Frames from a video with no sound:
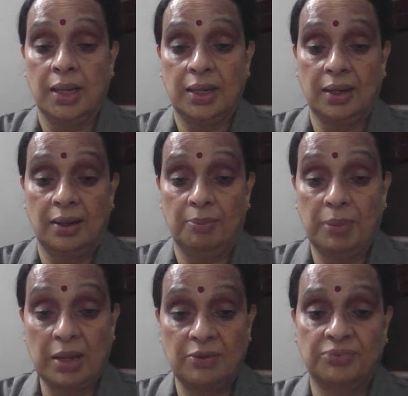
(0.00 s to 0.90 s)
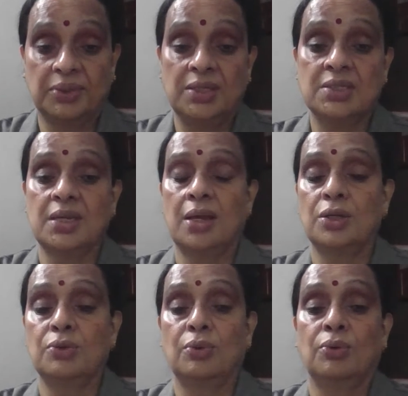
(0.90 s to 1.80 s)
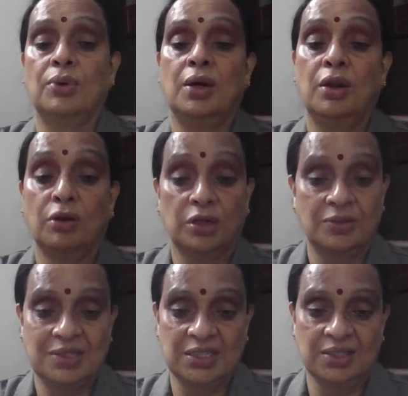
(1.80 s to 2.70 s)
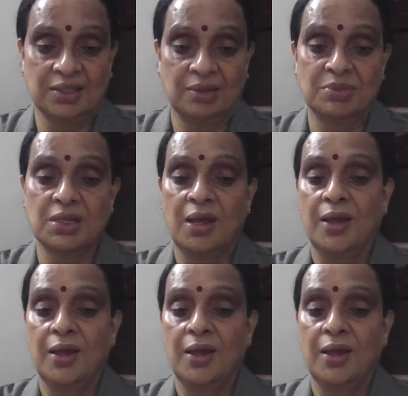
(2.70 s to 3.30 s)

can paraphrase and you know a lot of synonyms.